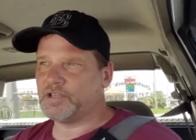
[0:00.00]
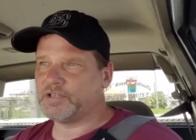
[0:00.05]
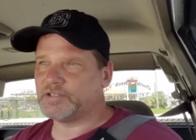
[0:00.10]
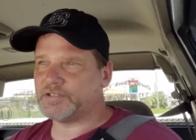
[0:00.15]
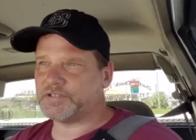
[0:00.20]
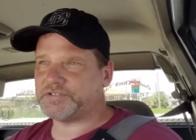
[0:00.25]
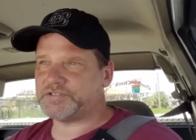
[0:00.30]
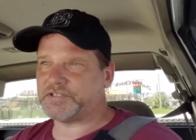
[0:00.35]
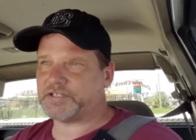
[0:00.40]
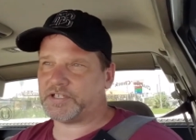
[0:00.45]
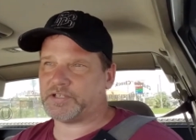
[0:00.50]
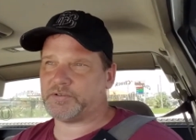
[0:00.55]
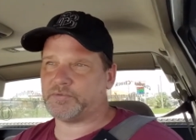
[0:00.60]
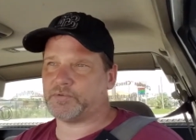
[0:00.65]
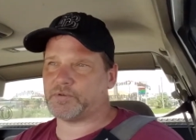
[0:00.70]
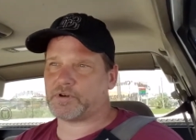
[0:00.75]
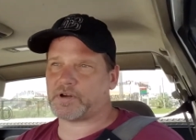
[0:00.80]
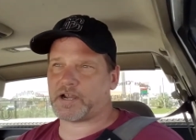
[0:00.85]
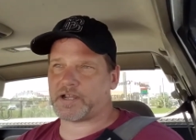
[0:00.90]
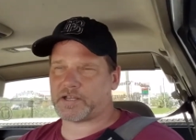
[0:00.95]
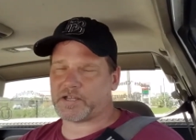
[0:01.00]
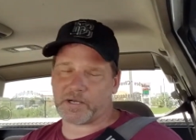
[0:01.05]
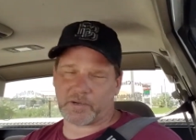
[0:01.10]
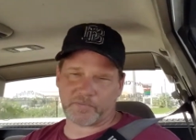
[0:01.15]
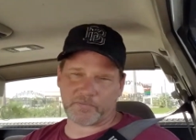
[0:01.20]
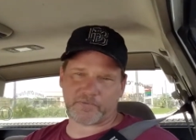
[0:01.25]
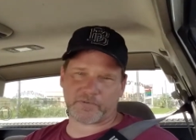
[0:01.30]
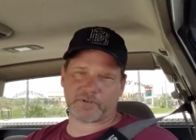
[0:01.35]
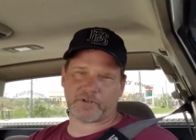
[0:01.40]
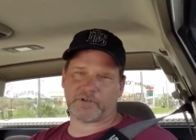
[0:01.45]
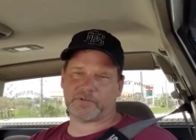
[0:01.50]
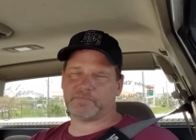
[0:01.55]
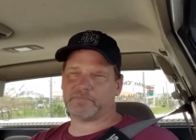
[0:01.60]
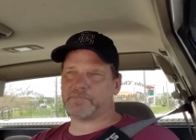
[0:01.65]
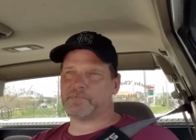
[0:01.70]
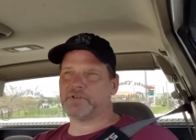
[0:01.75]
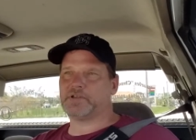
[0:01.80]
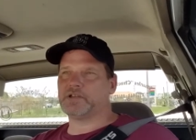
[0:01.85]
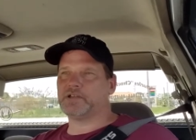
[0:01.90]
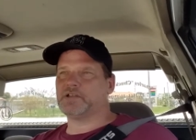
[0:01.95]
to see where I come from.
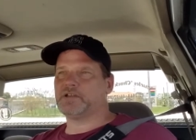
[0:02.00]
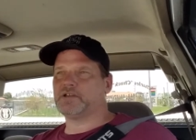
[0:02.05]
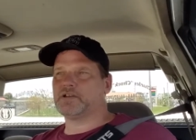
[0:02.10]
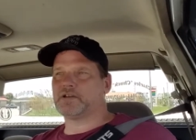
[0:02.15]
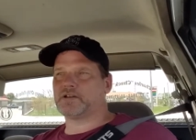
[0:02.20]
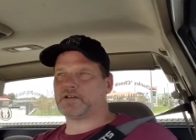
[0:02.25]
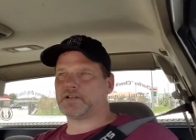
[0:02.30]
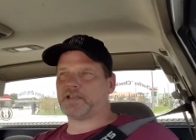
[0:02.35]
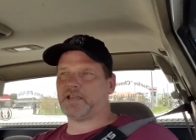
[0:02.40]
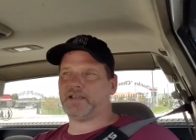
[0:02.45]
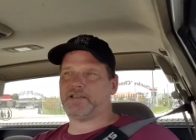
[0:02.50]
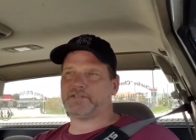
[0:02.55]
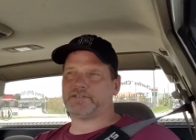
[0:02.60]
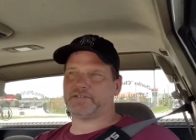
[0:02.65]
Okay,